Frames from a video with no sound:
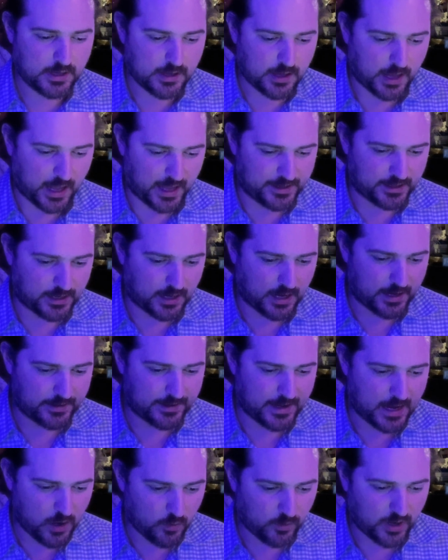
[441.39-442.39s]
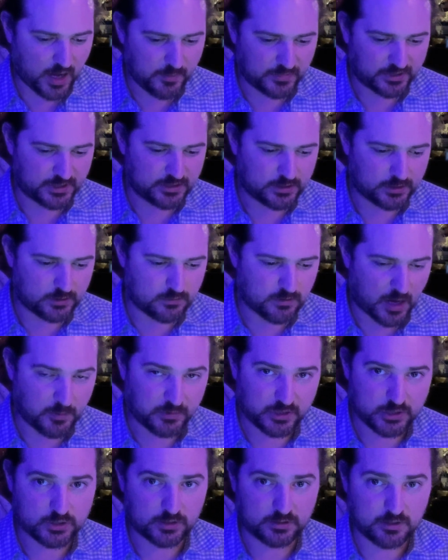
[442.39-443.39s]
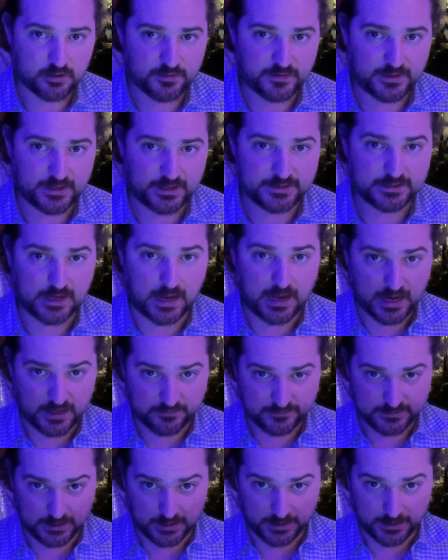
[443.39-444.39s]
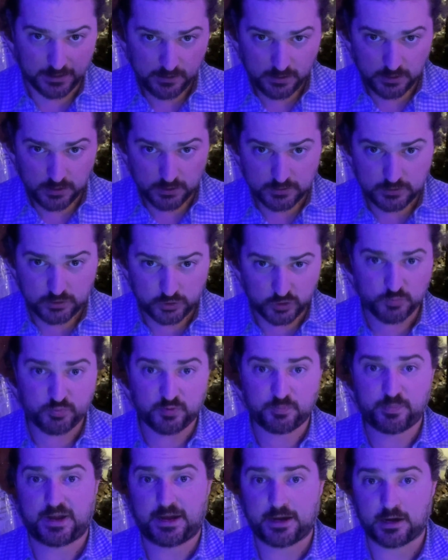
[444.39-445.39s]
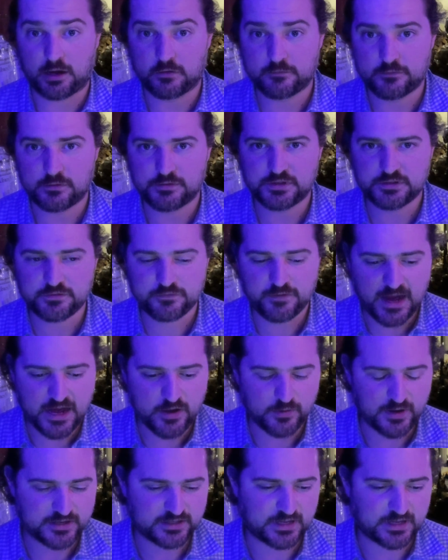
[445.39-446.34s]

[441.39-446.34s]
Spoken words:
And now what I'm going to do, I'm going to show you the things I've done to prepare for this virus.